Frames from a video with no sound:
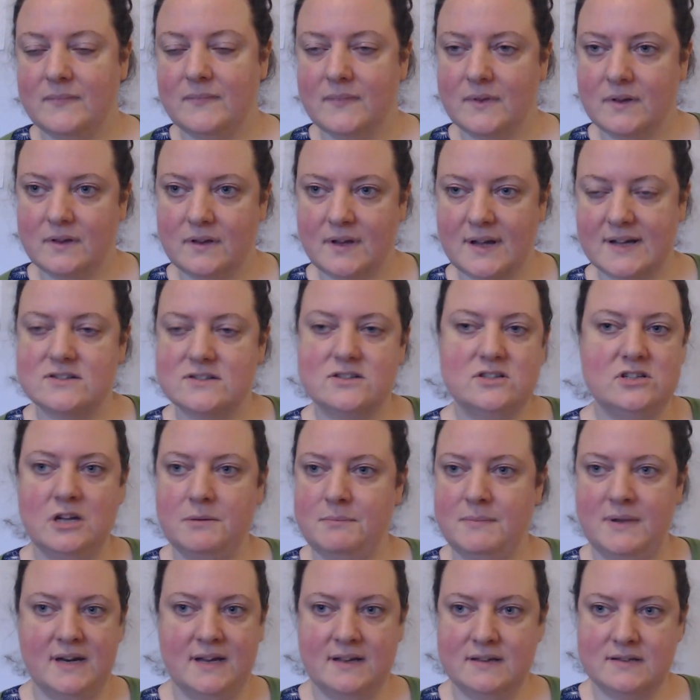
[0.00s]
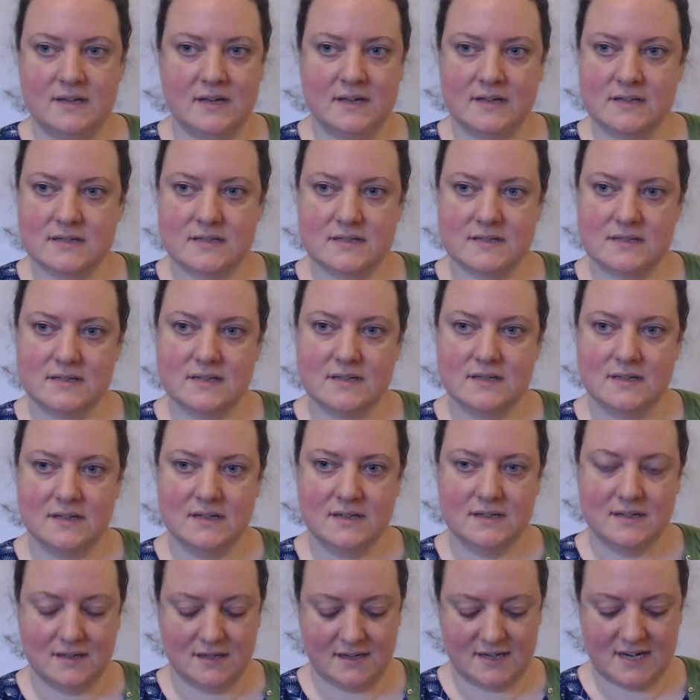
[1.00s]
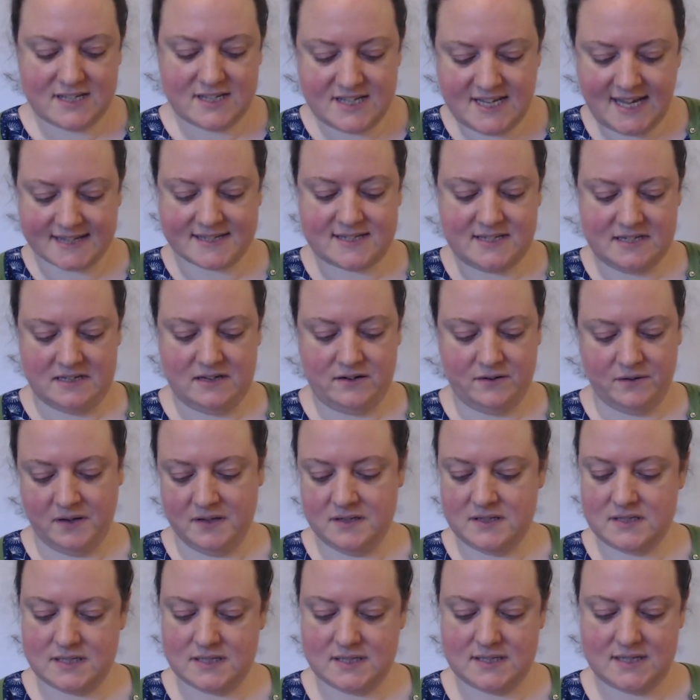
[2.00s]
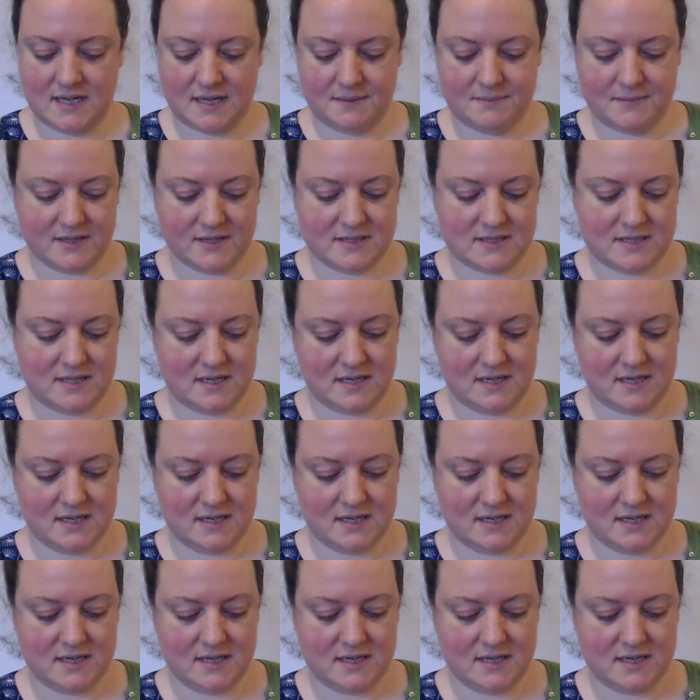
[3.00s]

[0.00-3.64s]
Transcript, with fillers: That's too many things. I need yes and no answers here, Martin.